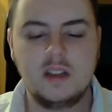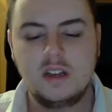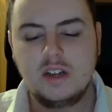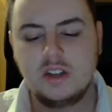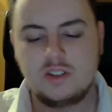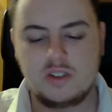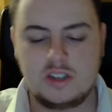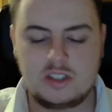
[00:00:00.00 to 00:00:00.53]

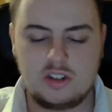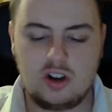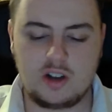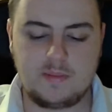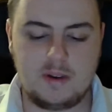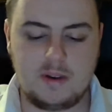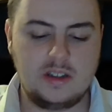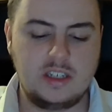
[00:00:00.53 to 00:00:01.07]
So let's talk
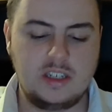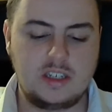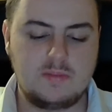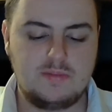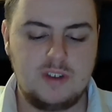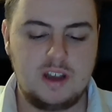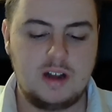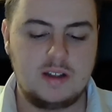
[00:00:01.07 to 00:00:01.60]
about the
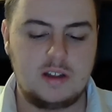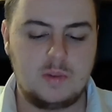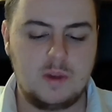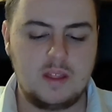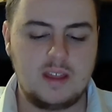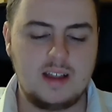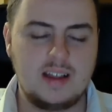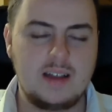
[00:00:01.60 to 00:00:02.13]
sprayer. Now, one
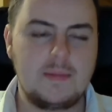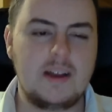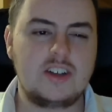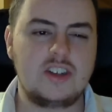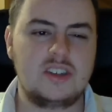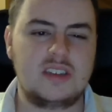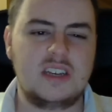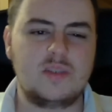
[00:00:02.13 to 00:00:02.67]
thing I like to
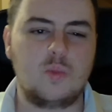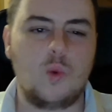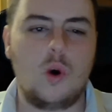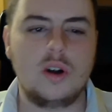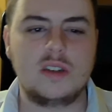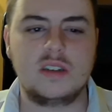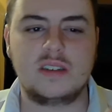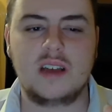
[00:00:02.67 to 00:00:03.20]
mention is this
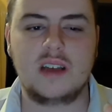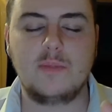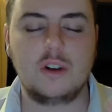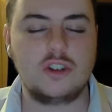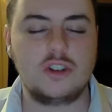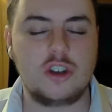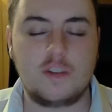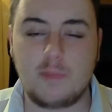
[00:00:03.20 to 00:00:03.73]
water's, I'm not
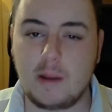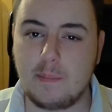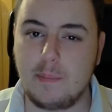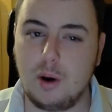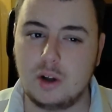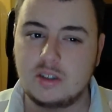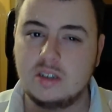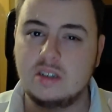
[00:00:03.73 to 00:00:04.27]
sure if my
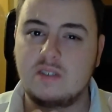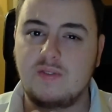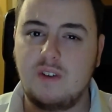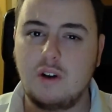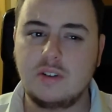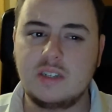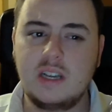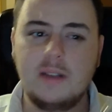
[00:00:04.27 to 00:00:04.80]
bottle's
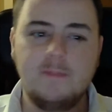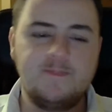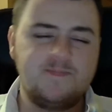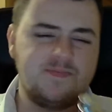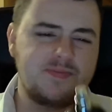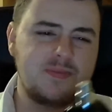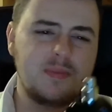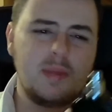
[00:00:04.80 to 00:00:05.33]
faulty,
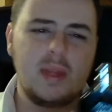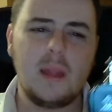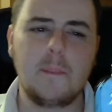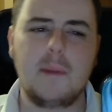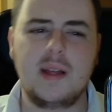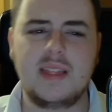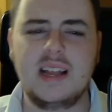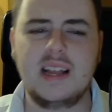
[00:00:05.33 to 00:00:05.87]

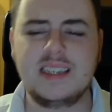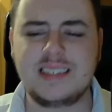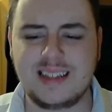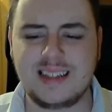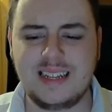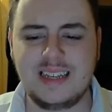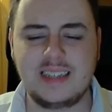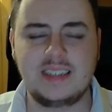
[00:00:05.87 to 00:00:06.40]
but this
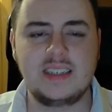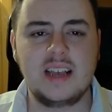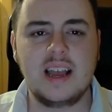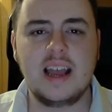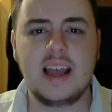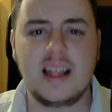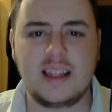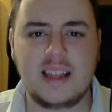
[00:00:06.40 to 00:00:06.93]
leaks
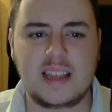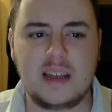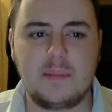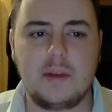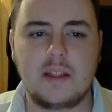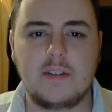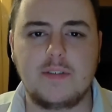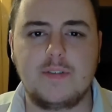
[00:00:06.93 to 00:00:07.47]
like a
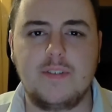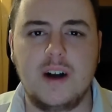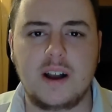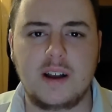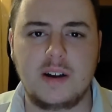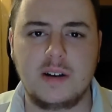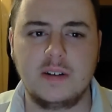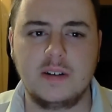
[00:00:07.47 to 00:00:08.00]

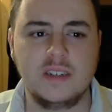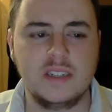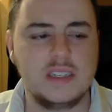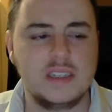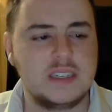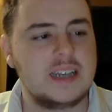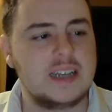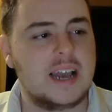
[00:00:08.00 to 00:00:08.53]
motherfucker.
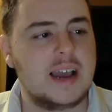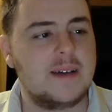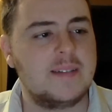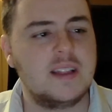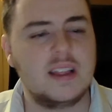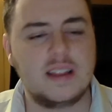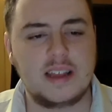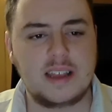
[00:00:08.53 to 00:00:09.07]
Yeah,
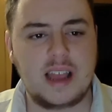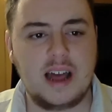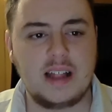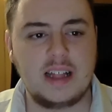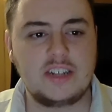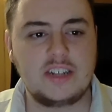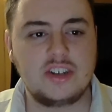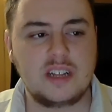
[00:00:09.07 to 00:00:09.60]
like, I
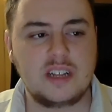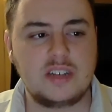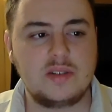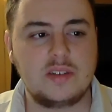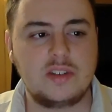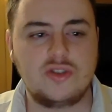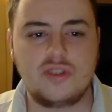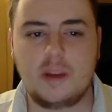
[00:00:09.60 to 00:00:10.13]
literally, this was
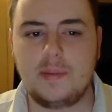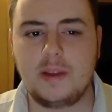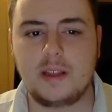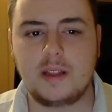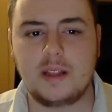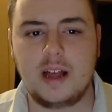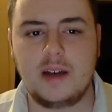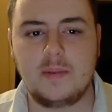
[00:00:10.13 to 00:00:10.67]
dripping
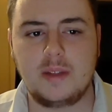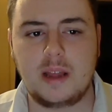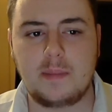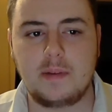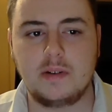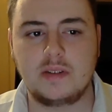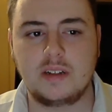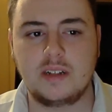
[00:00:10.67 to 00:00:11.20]
when I
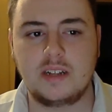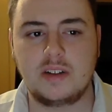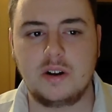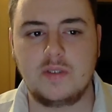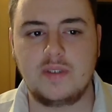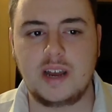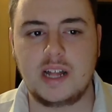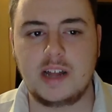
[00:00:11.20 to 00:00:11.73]
pulled the lid
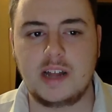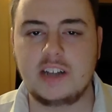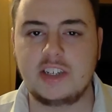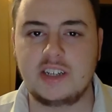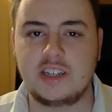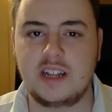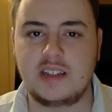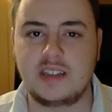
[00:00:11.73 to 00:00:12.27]
off earlier. I
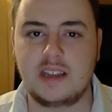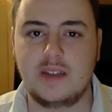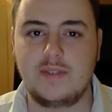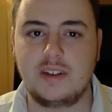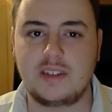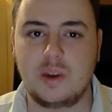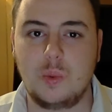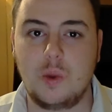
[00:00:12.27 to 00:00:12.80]
actually had to give
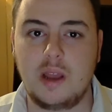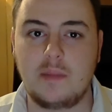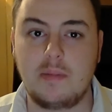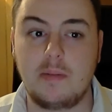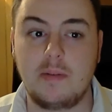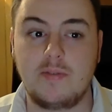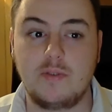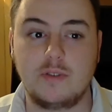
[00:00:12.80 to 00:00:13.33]
this a wipe
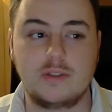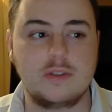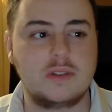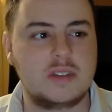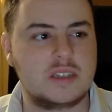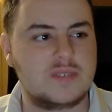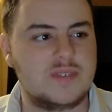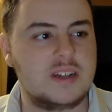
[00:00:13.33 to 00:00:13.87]
before doing
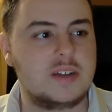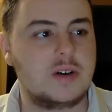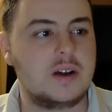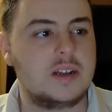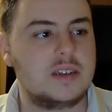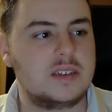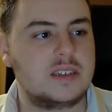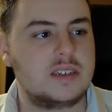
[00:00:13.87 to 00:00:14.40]
this video, and
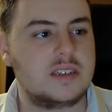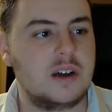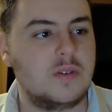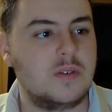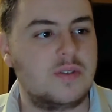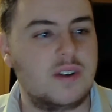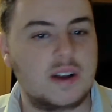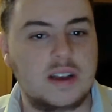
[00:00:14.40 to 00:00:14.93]
it's still
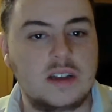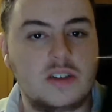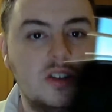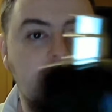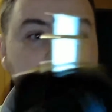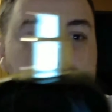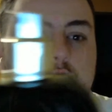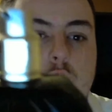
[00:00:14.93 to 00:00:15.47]
fucking
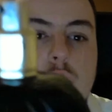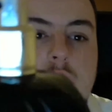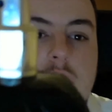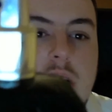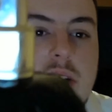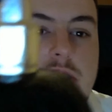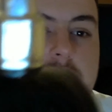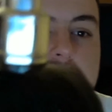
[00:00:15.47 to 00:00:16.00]
soaking,
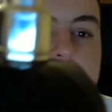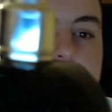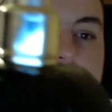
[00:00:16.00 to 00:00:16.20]
as you can see.